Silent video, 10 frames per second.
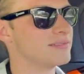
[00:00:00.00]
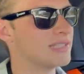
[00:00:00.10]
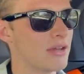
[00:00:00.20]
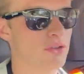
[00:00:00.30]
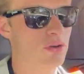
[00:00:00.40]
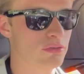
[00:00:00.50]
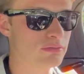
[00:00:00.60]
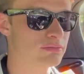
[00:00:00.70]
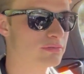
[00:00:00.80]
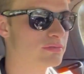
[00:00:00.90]
Now don't
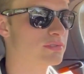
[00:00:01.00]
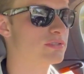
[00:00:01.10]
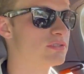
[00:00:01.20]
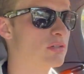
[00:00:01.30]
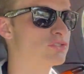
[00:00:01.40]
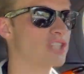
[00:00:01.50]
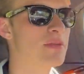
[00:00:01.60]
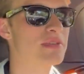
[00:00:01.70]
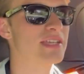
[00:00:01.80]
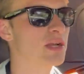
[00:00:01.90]
shame
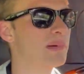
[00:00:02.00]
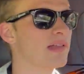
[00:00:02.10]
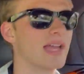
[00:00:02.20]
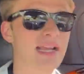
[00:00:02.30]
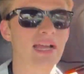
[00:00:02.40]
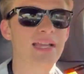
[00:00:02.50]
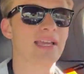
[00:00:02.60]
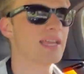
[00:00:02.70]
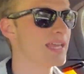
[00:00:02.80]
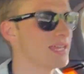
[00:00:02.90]
me here, but like,
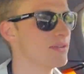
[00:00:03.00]
it